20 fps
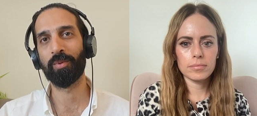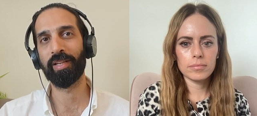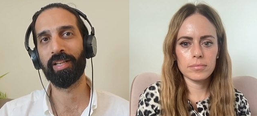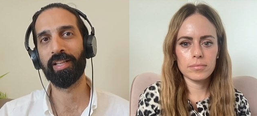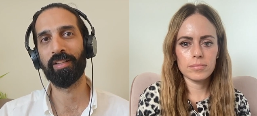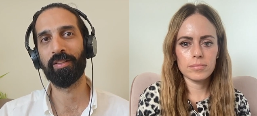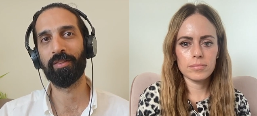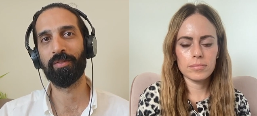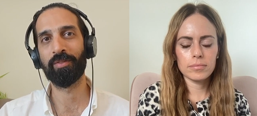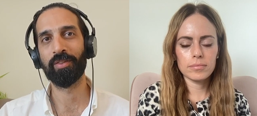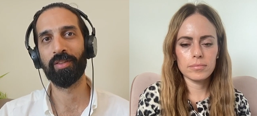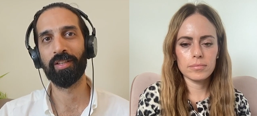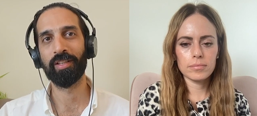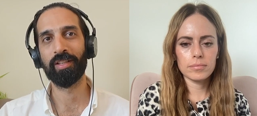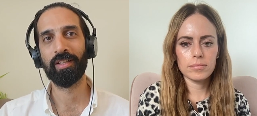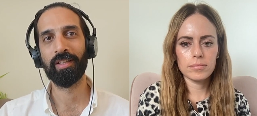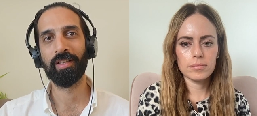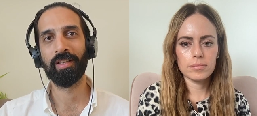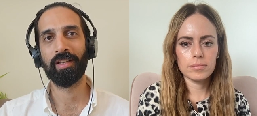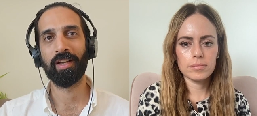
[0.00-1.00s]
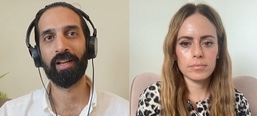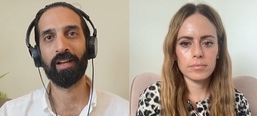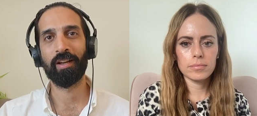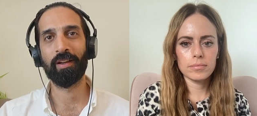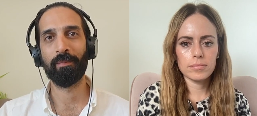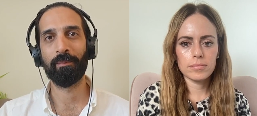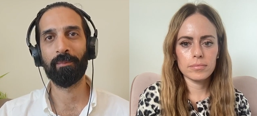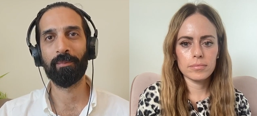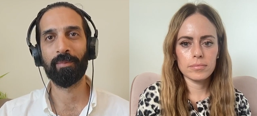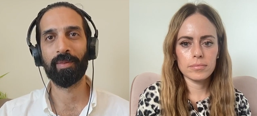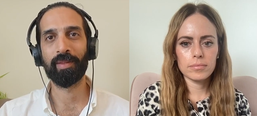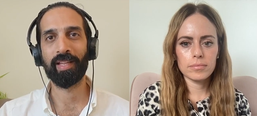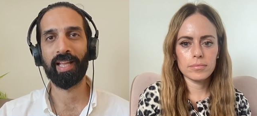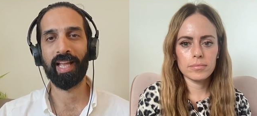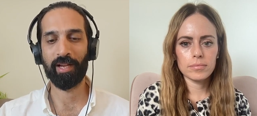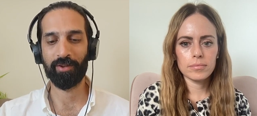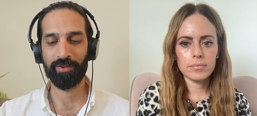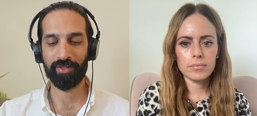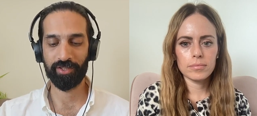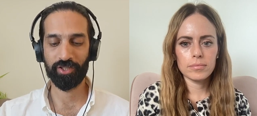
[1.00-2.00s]
Speaker 1: with um,
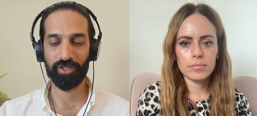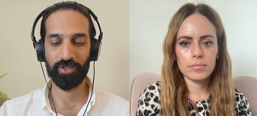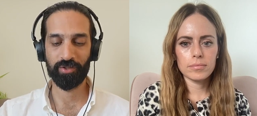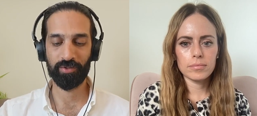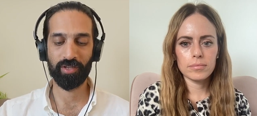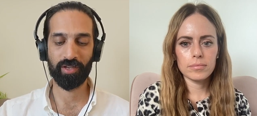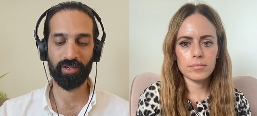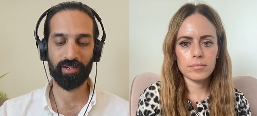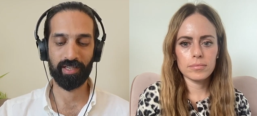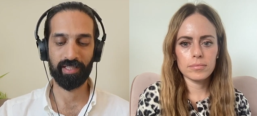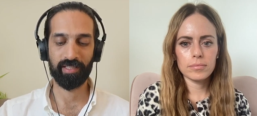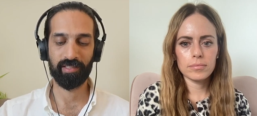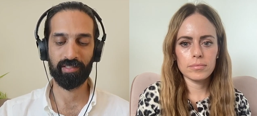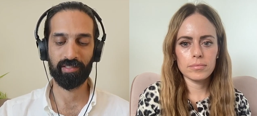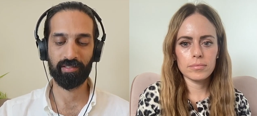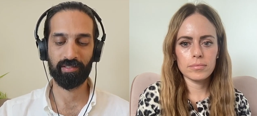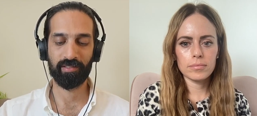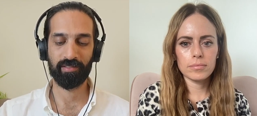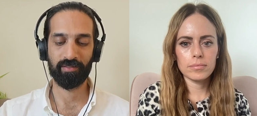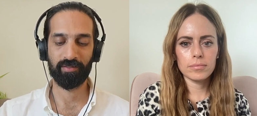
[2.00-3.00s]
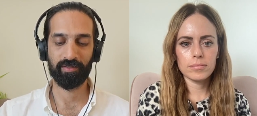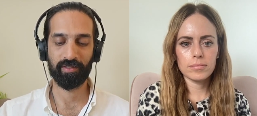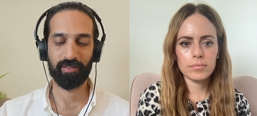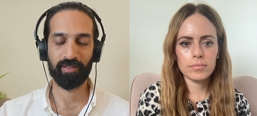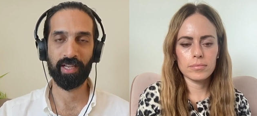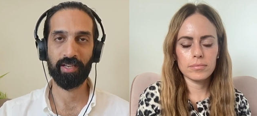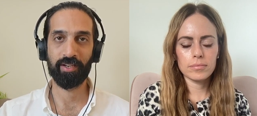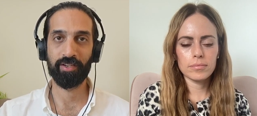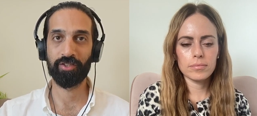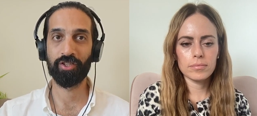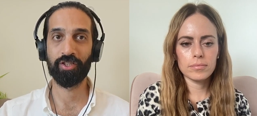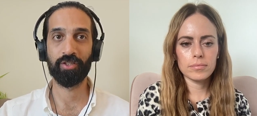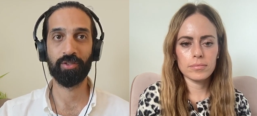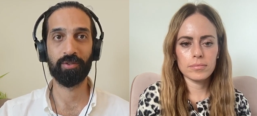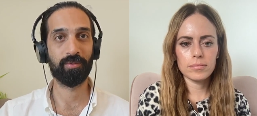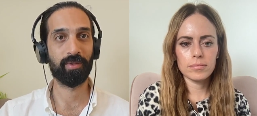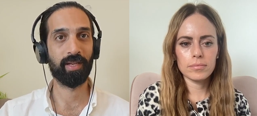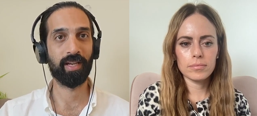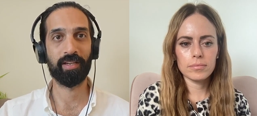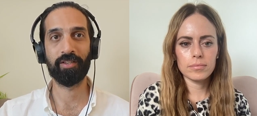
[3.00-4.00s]
how did you guys? How did
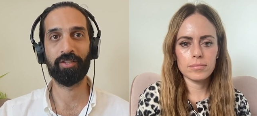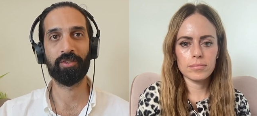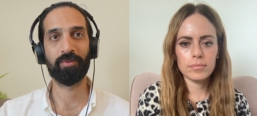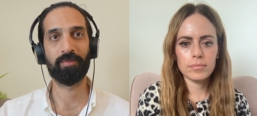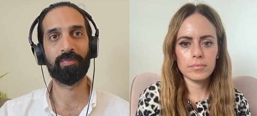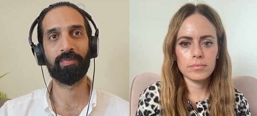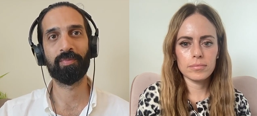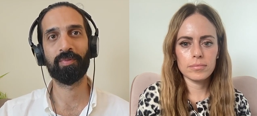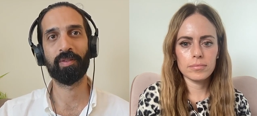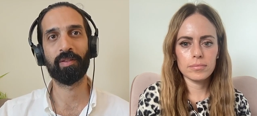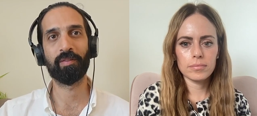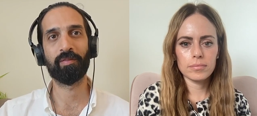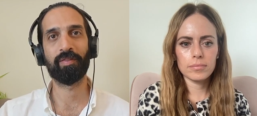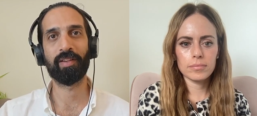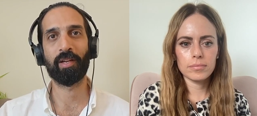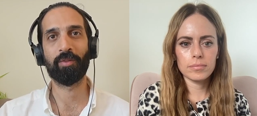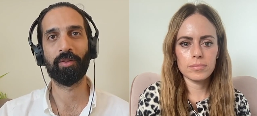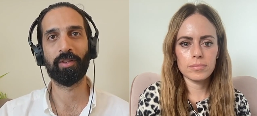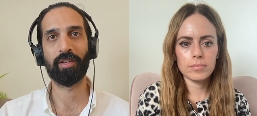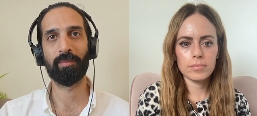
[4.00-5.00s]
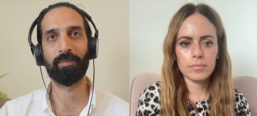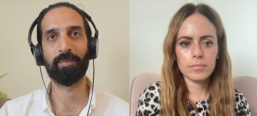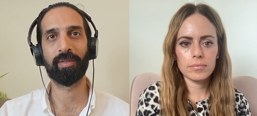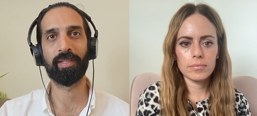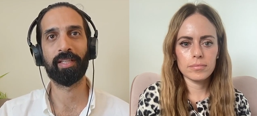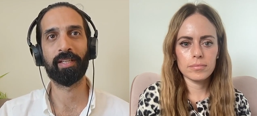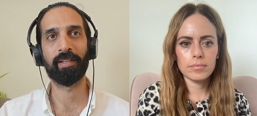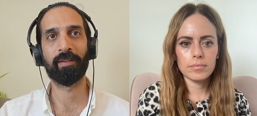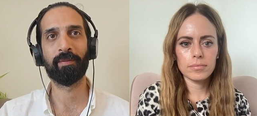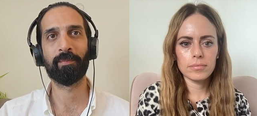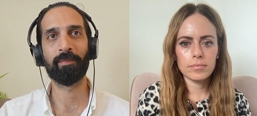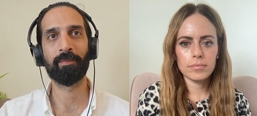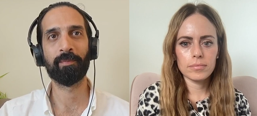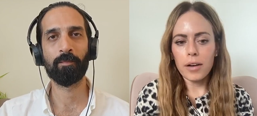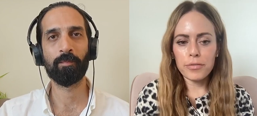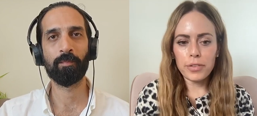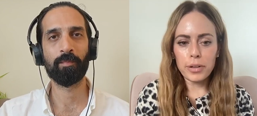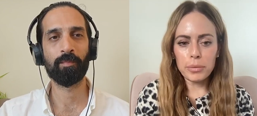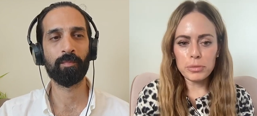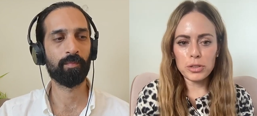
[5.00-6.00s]
you? How did you found the company?
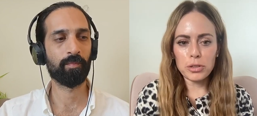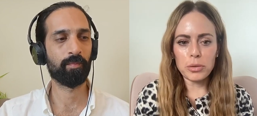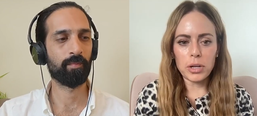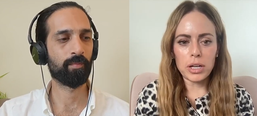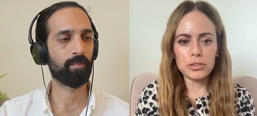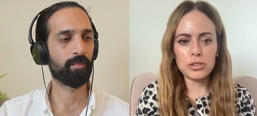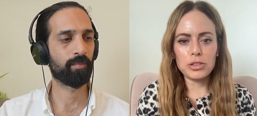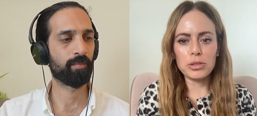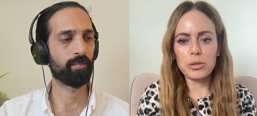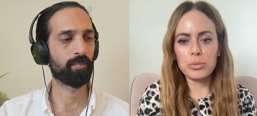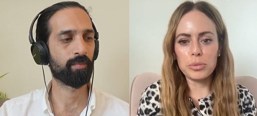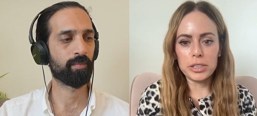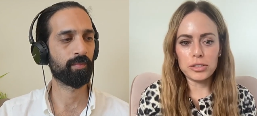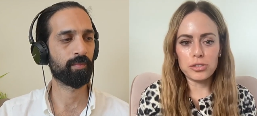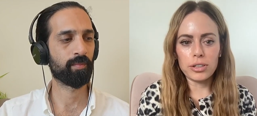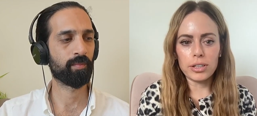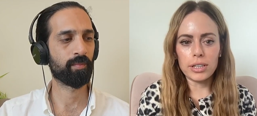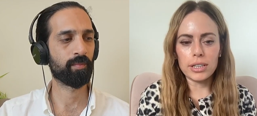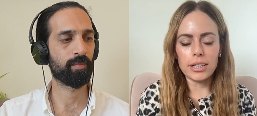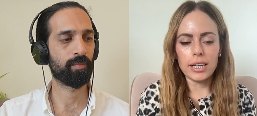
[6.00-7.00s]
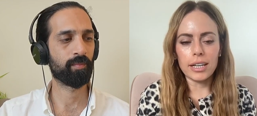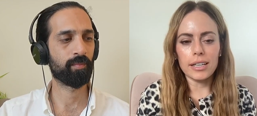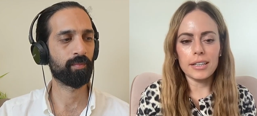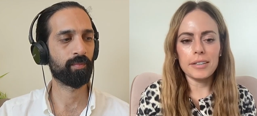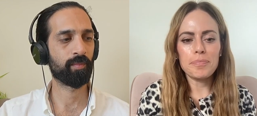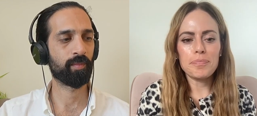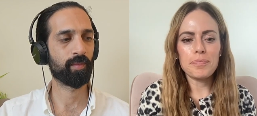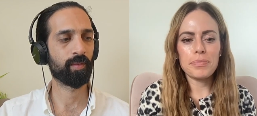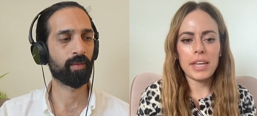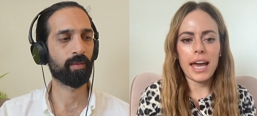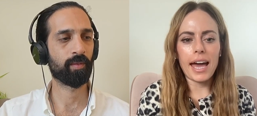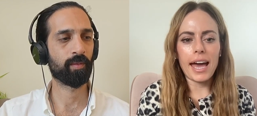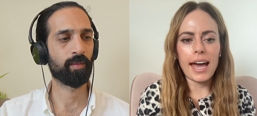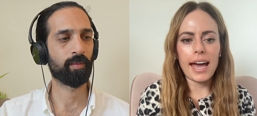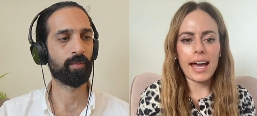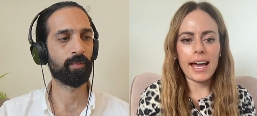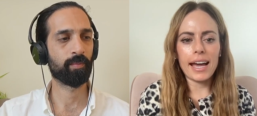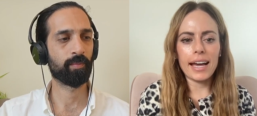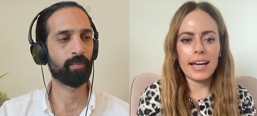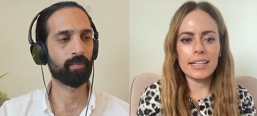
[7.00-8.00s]
Speaker 2: I'm from Toronto originally,
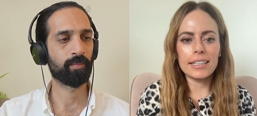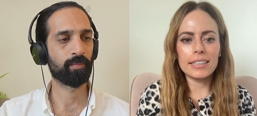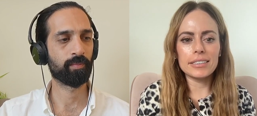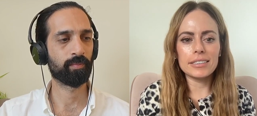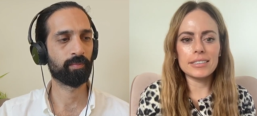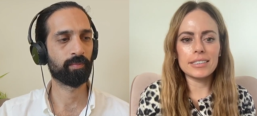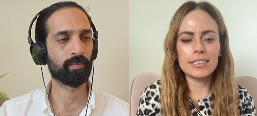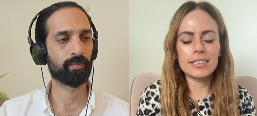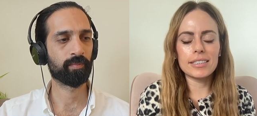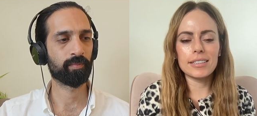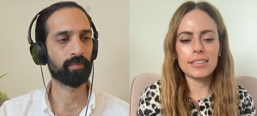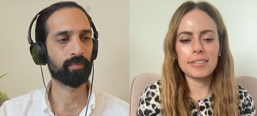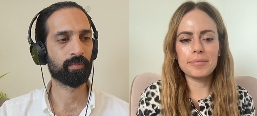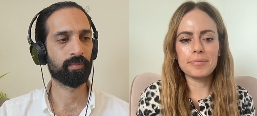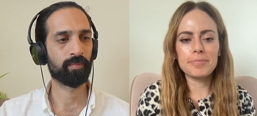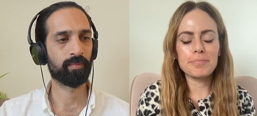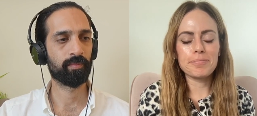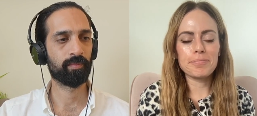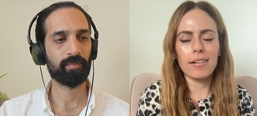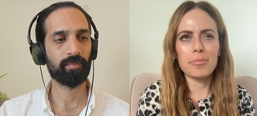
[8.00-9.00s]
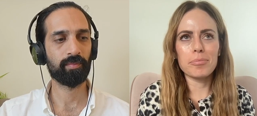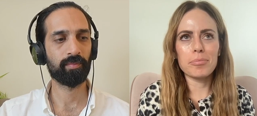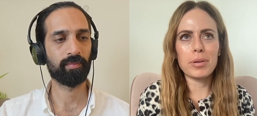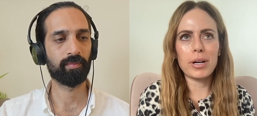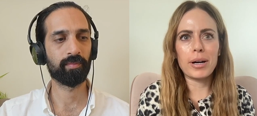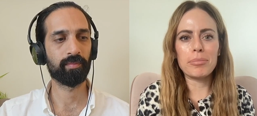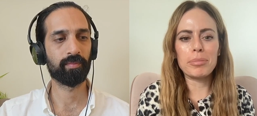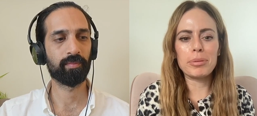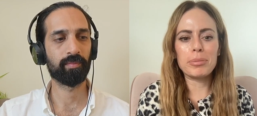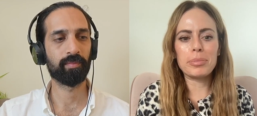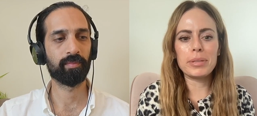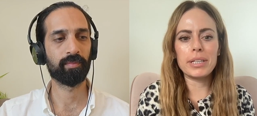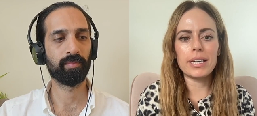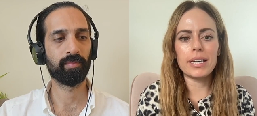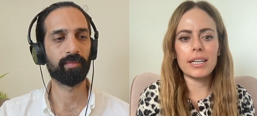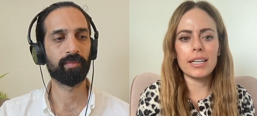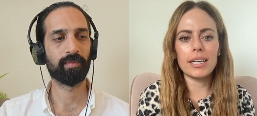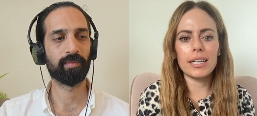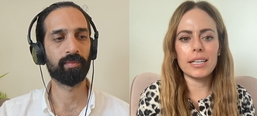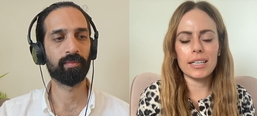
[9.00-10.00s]
and
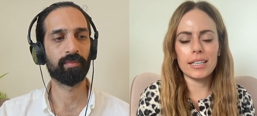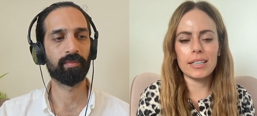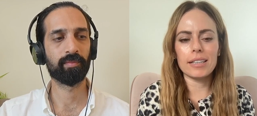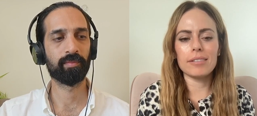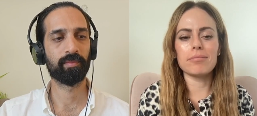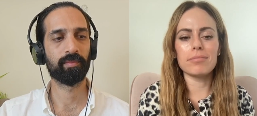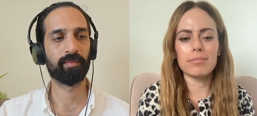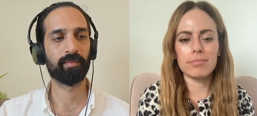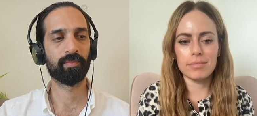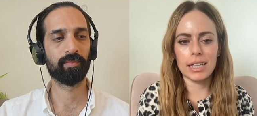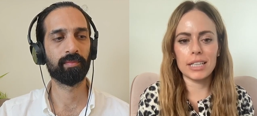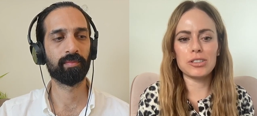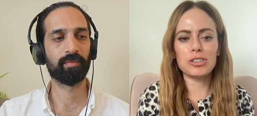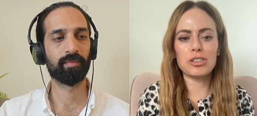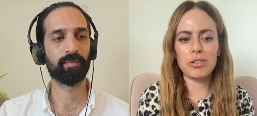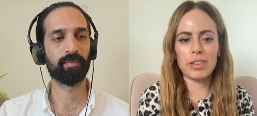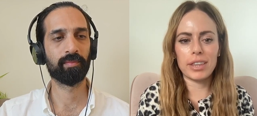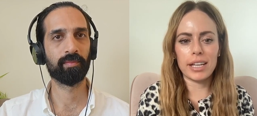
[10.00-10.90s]
probably in